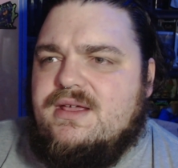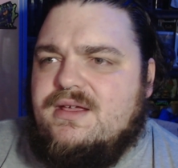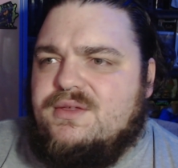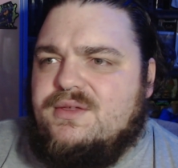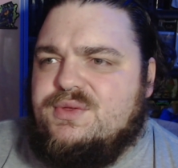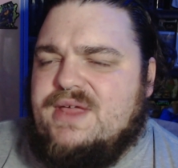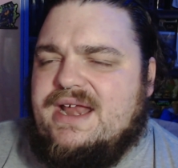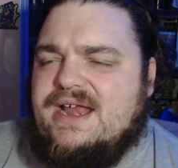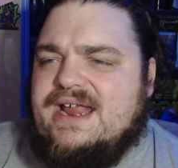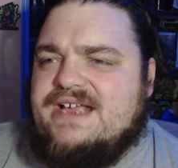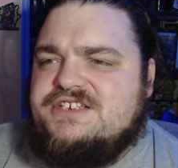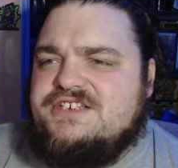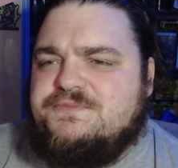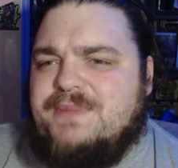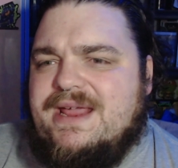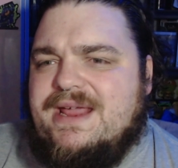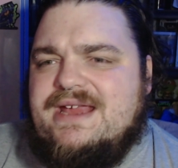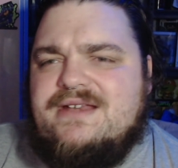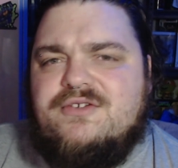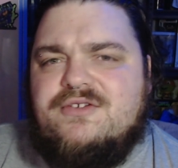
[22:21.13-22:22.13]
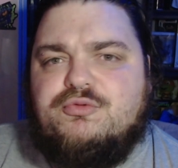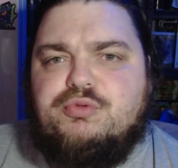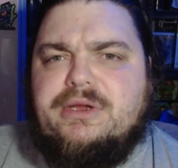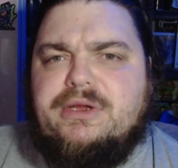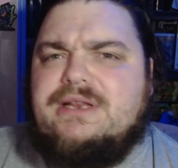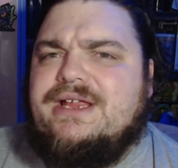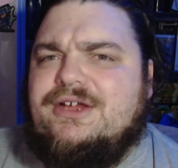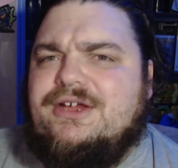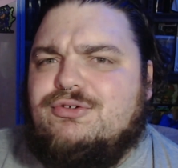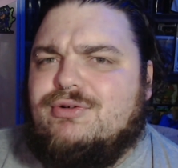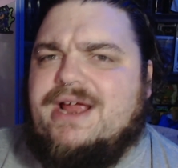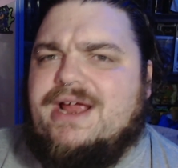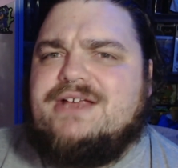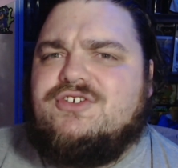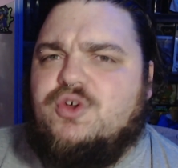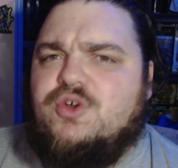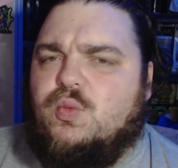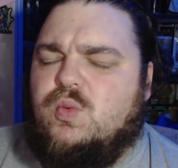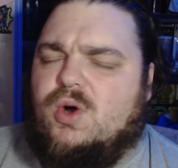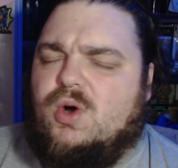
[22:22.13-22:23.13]
that has been really great
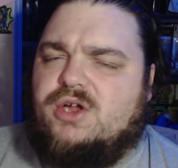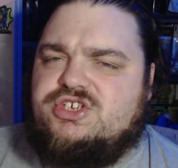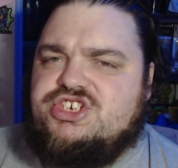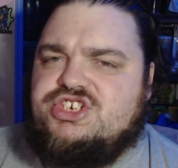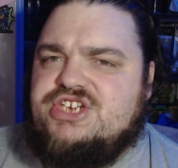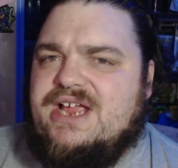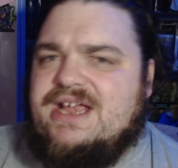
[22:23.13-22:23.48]
to watch.